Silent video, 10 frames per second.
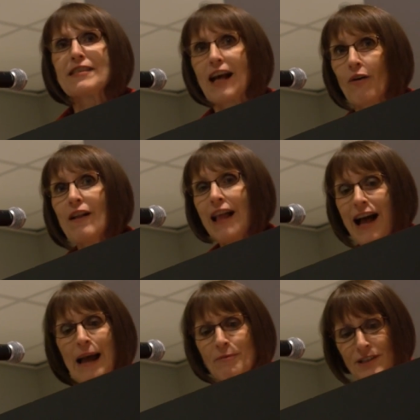So
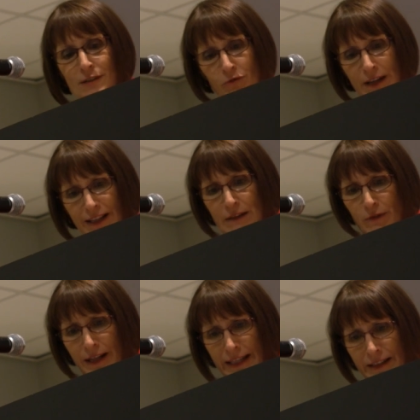I'm just really,
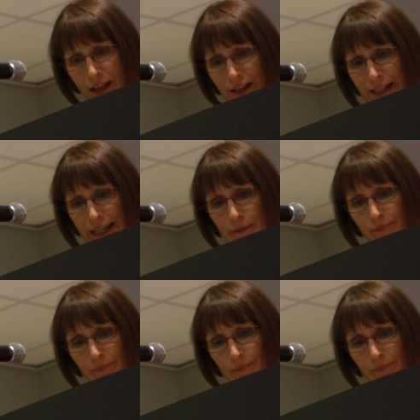really lucky.